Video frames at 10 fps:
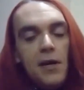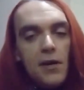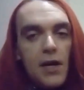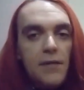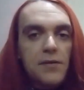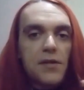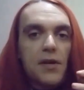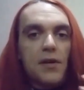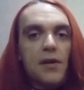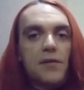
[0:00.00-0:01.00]
of a
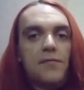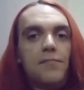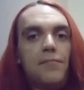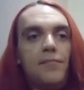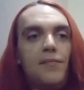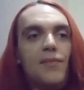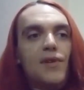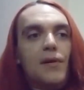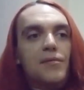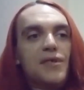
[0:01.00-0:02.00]
stone, and I
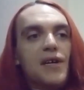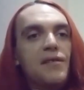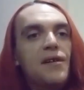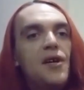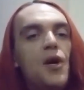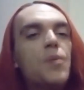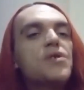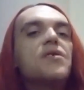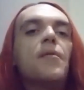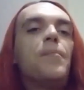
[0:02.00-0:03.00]
was like, it
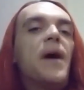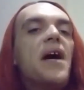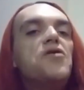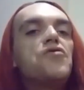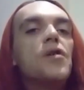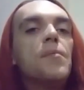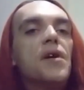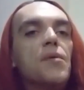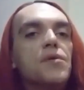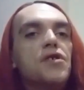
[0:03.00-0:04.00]
wasn't a bad trip, but
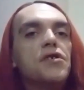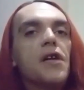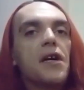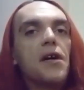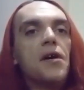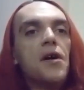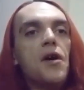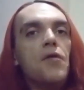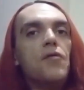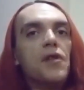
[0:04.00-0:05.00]
it was just like a
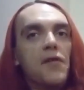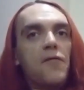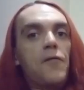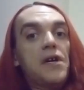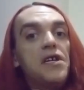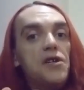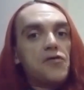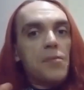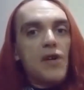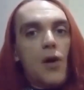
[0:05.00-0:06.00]
really freaky
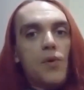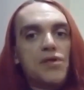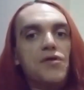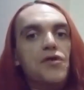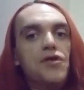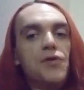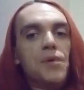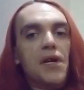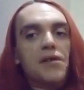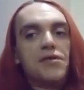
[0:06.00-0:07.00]
trip that I wasn't used to,
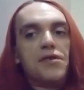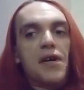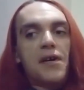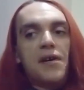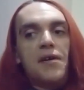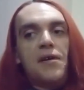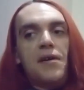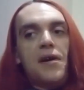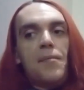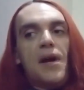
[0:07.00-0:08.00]
and I was just like
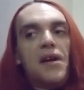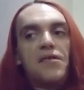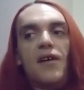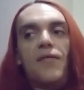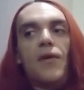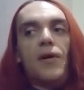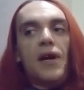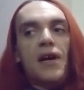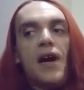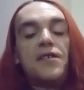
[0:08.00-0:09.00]
panicked, and I felt
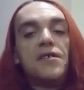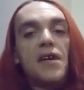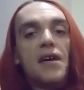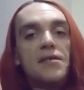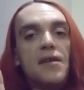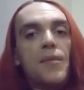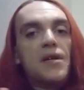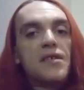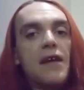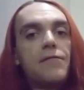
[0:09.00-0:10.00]
like I had to get somewhere
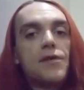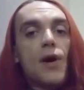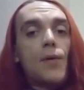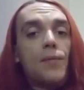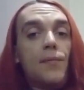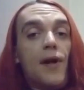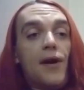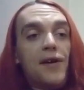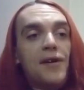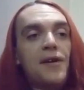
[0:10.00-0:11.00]
safe, so I